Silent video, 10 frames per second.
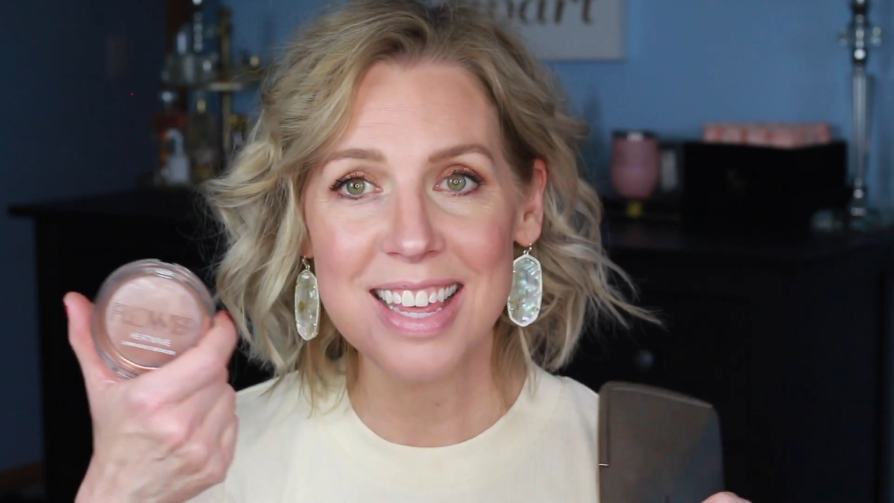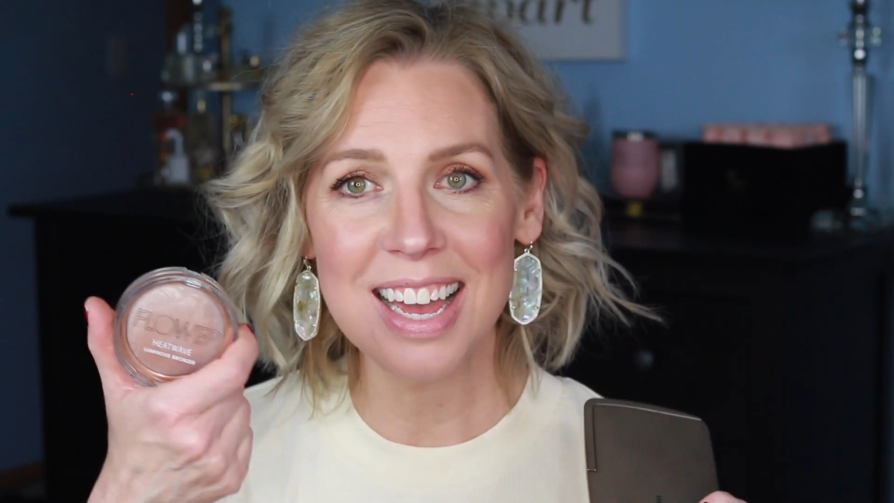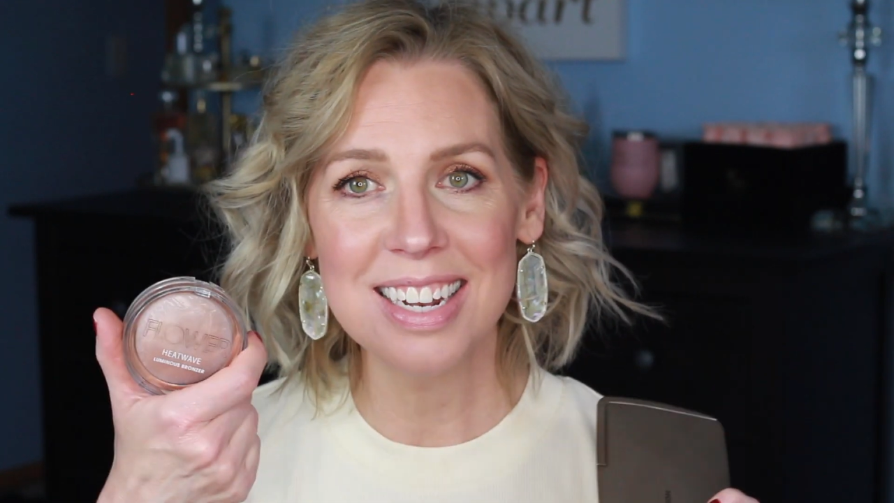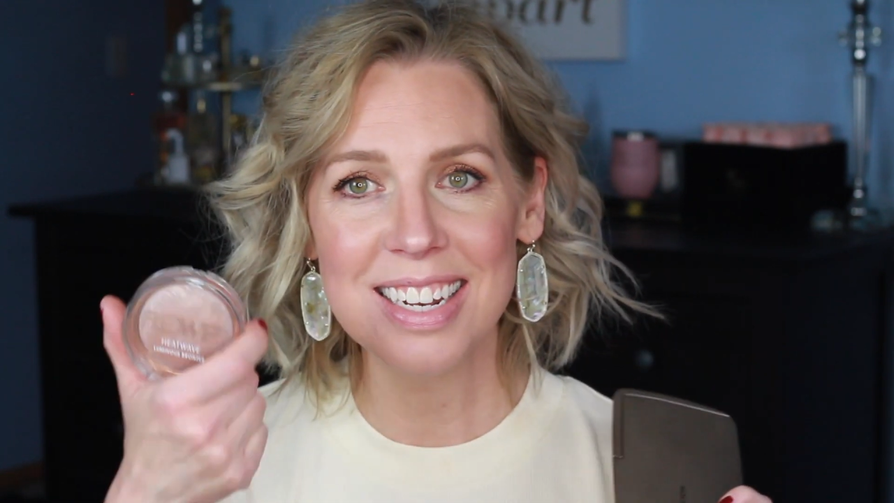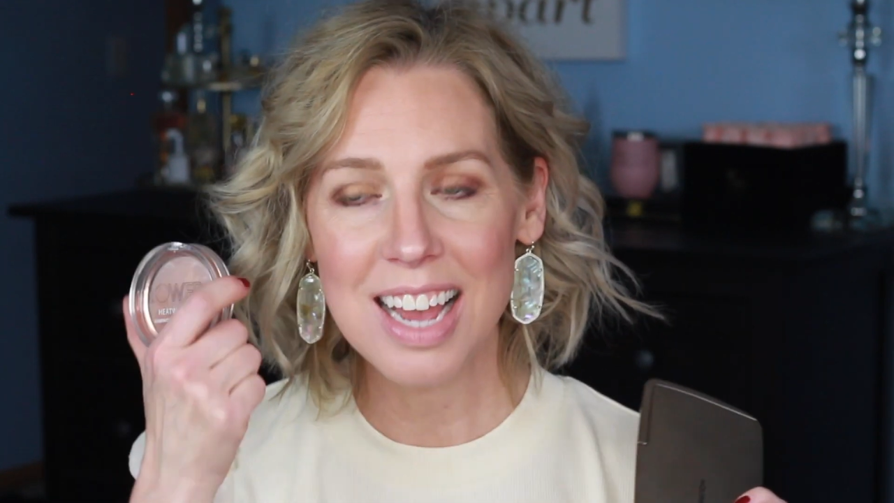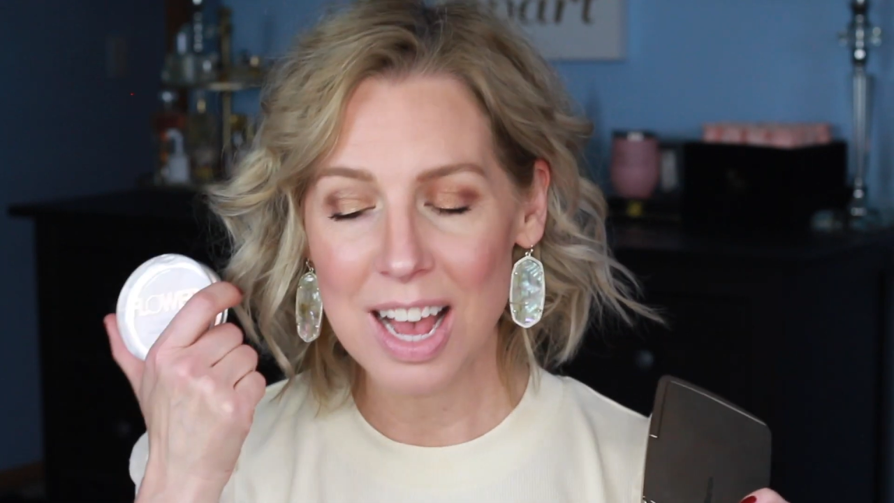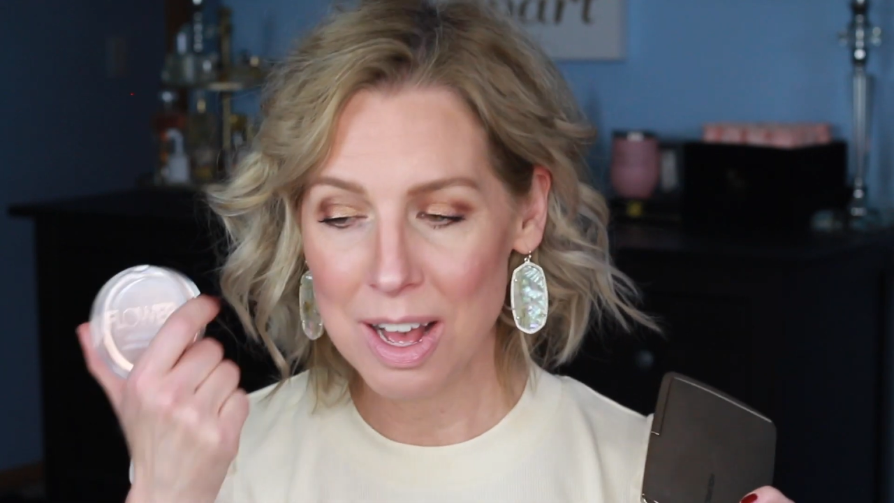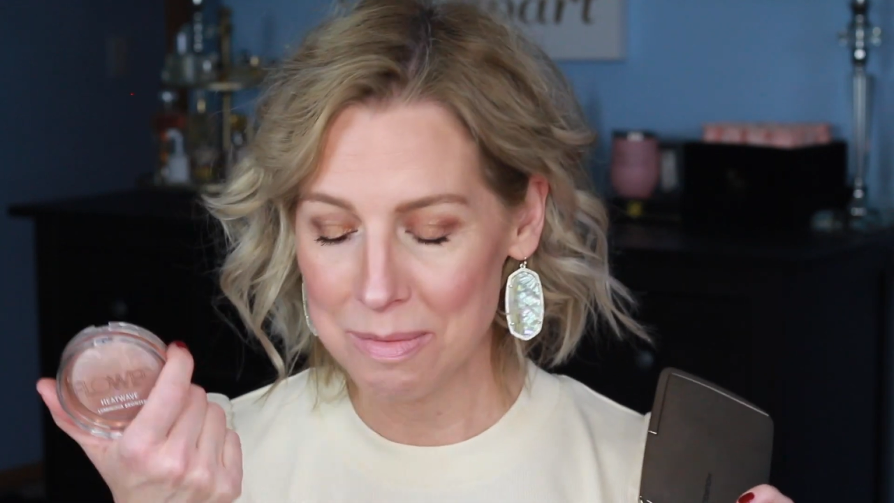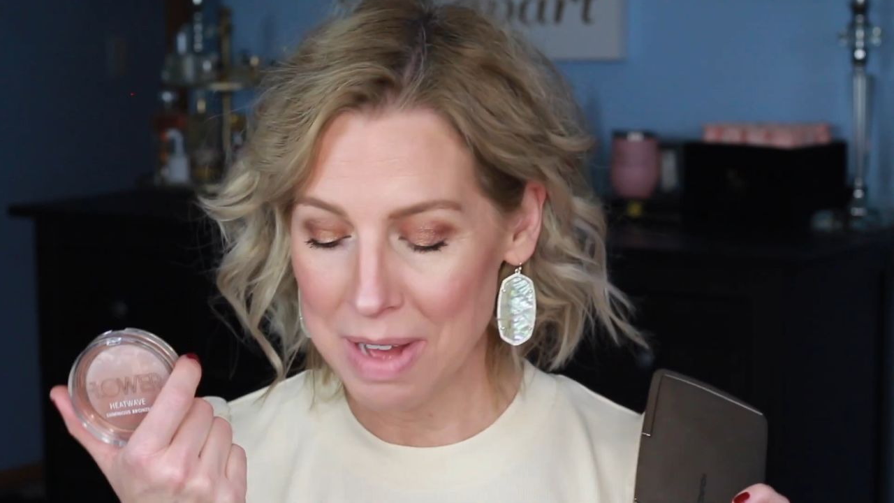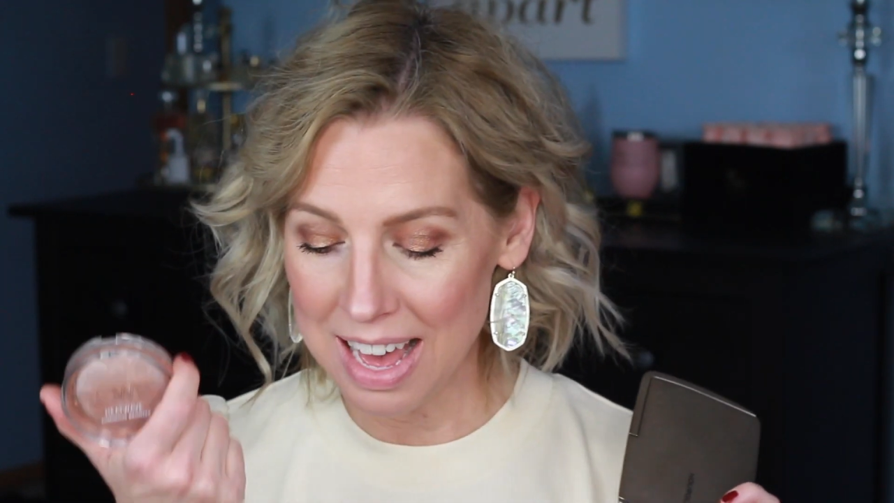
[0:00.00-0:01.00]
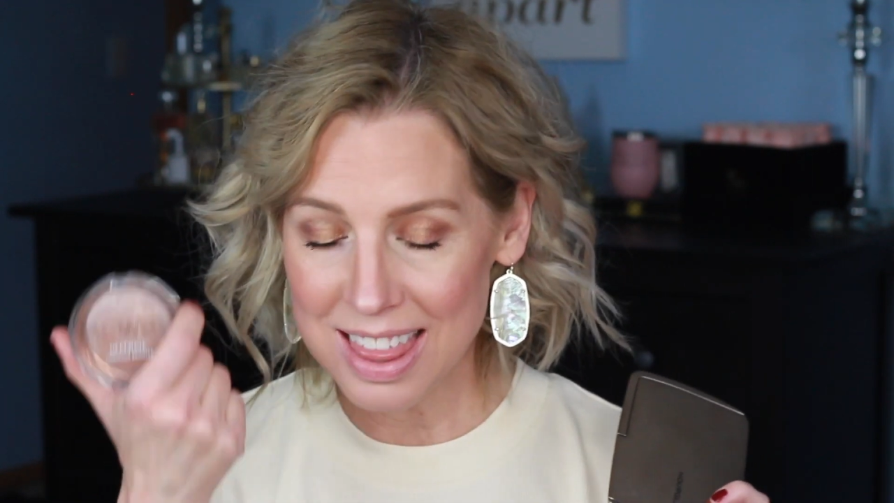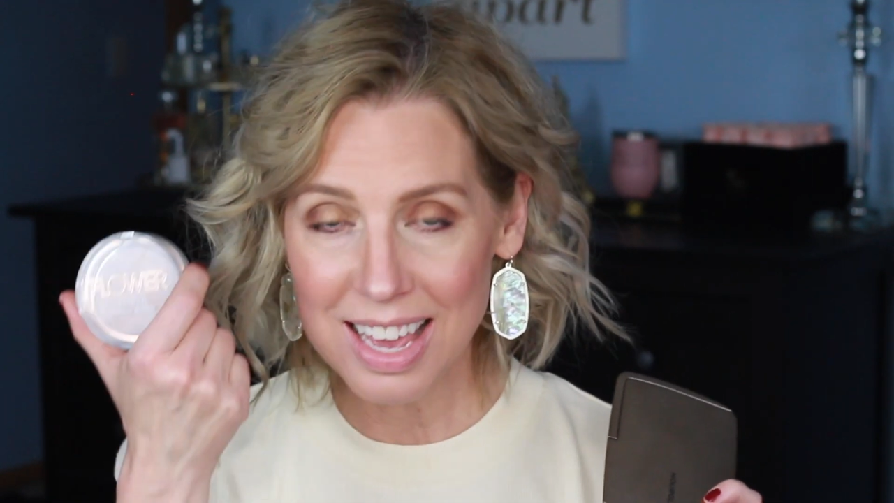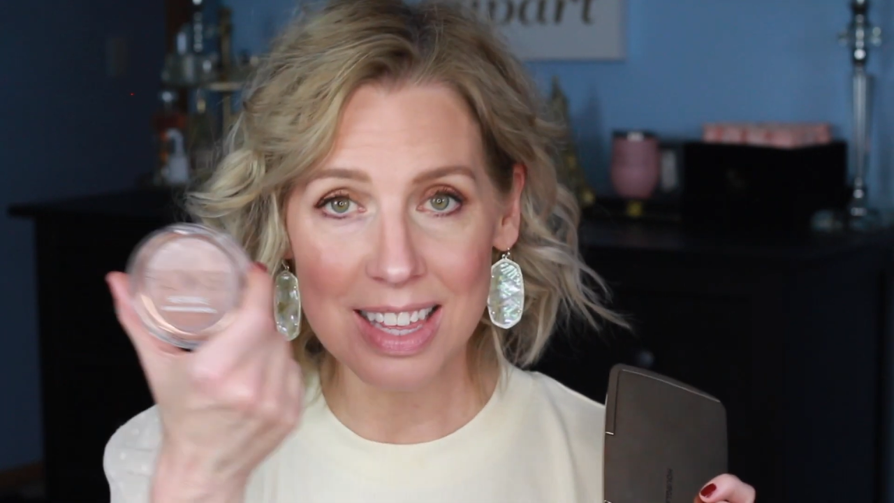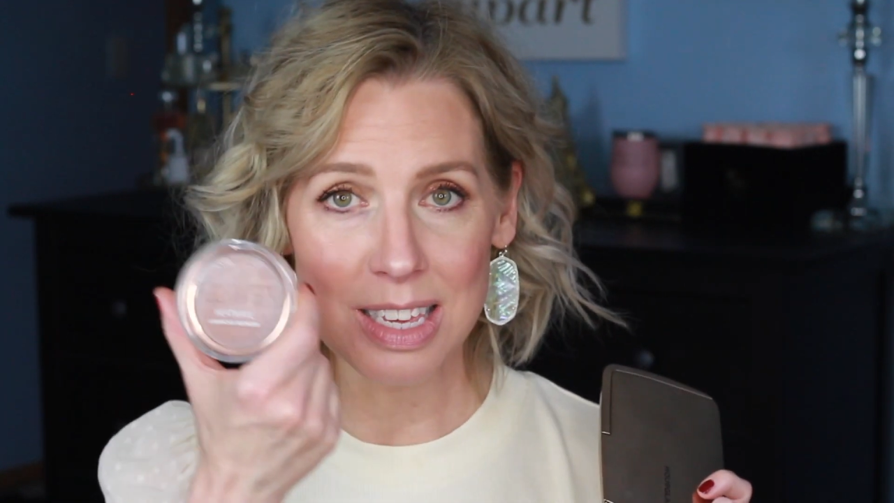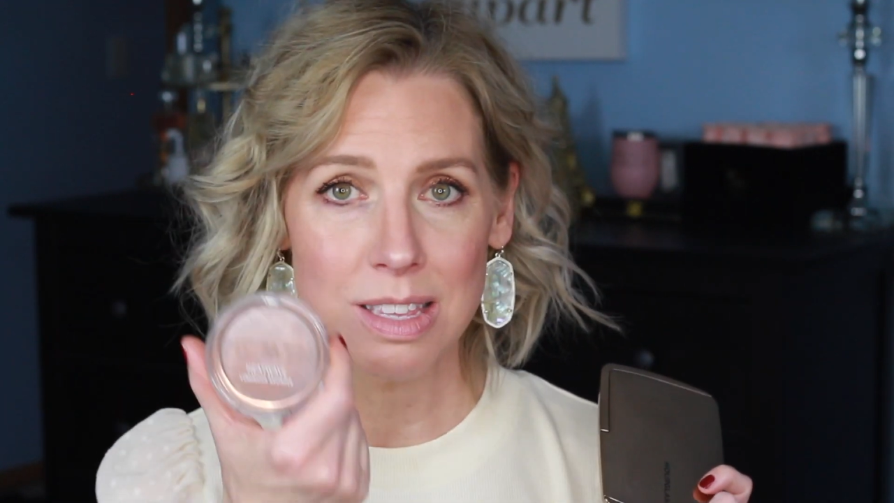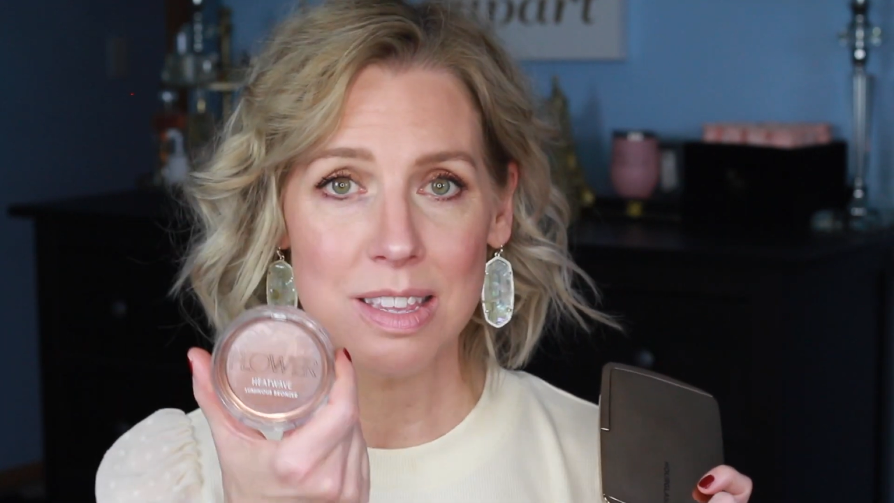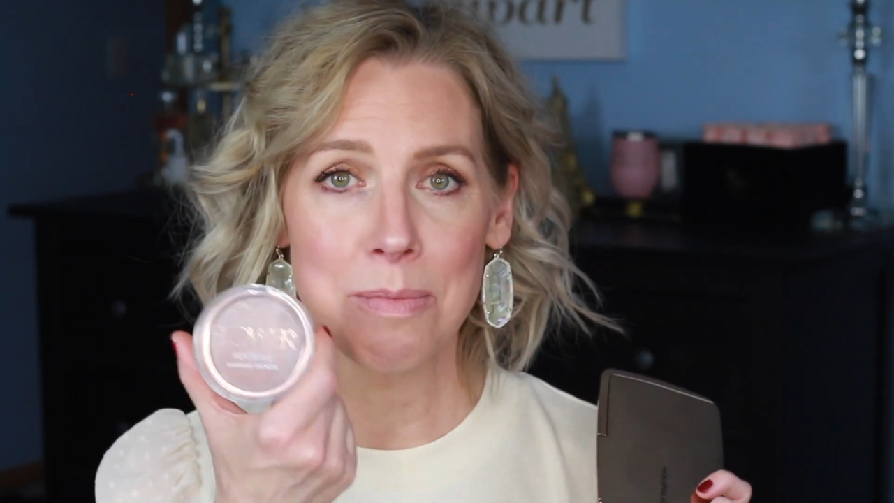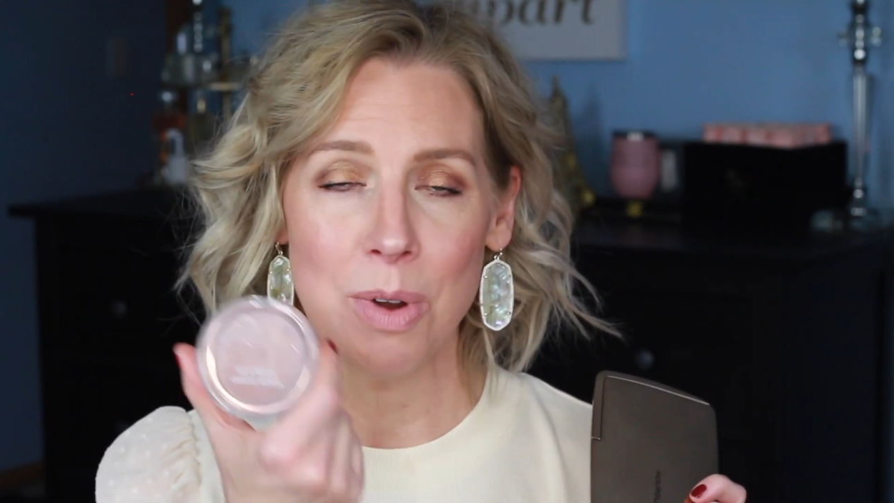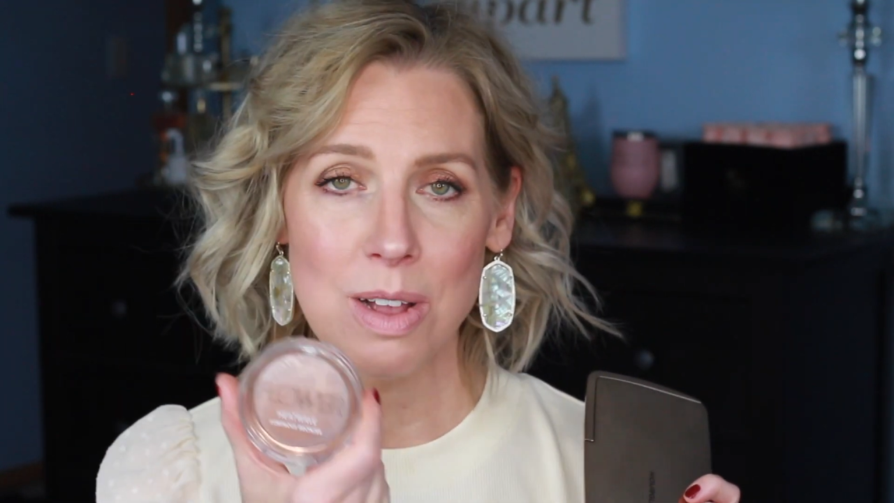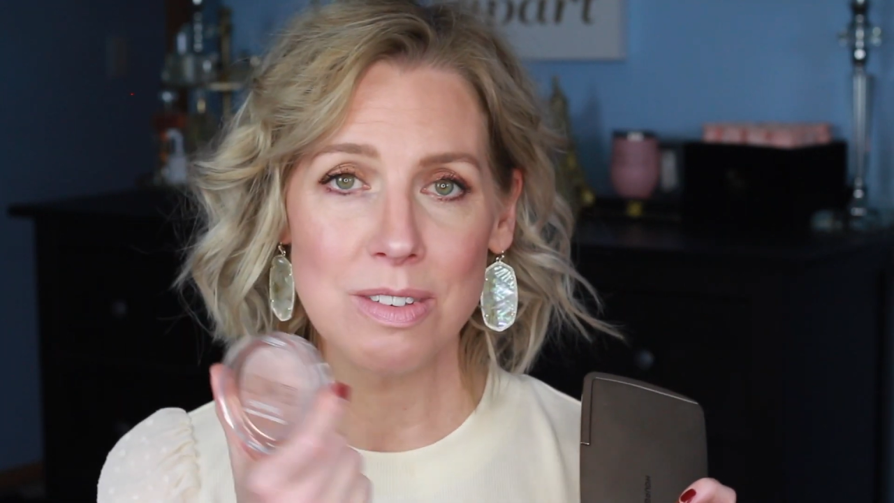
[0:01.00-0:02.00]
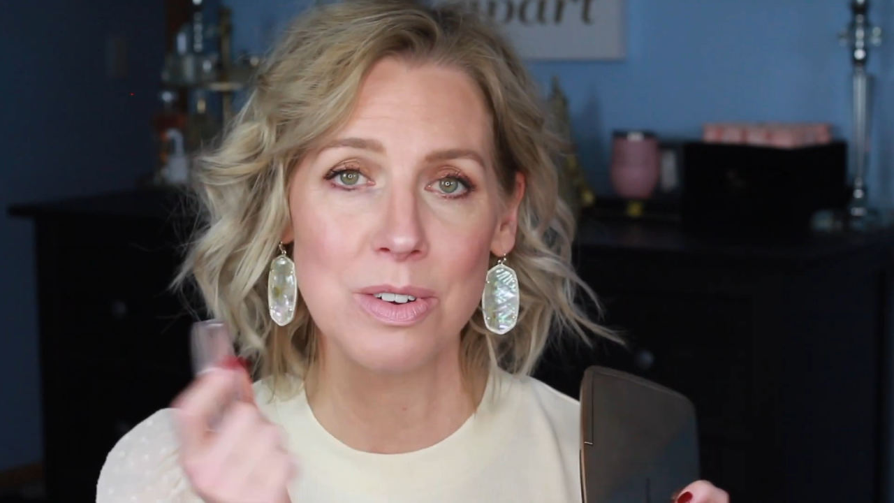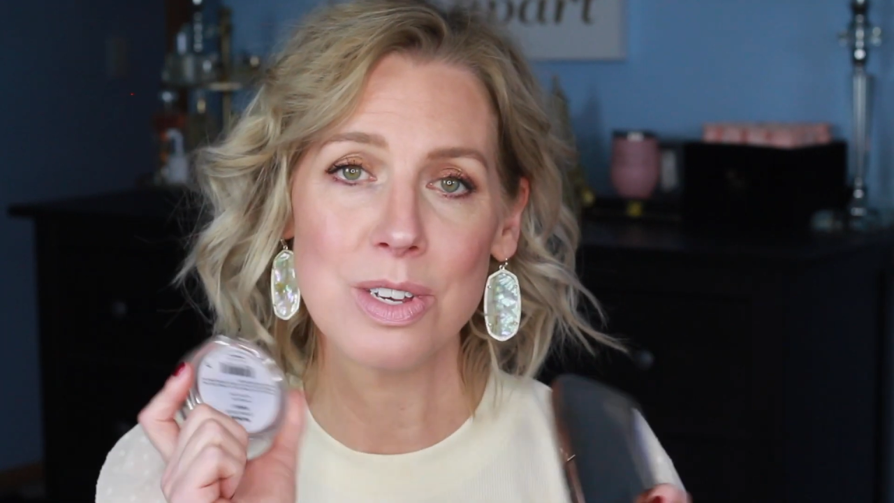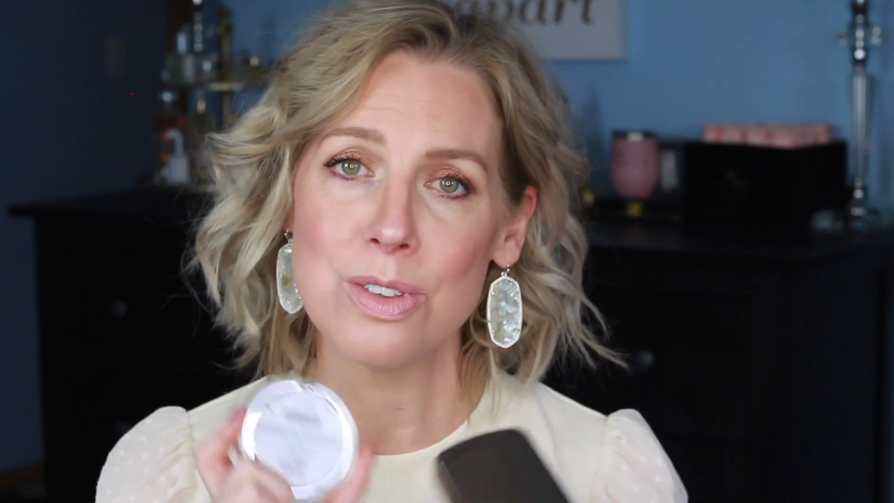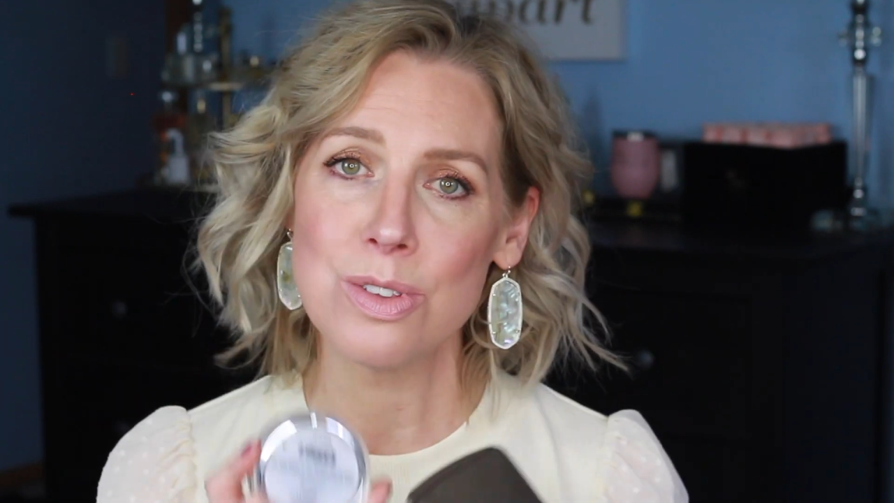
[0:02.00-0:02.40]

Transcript: then I think this bronzer is